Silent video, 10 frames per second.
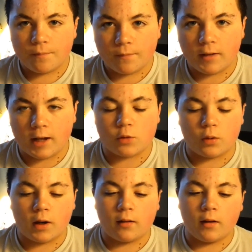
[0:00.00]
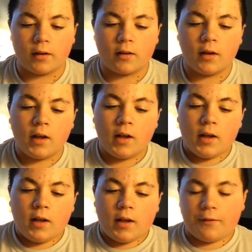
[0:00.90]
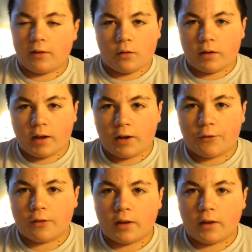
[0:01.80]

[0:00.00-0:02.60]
That's what I like. I really don't care if,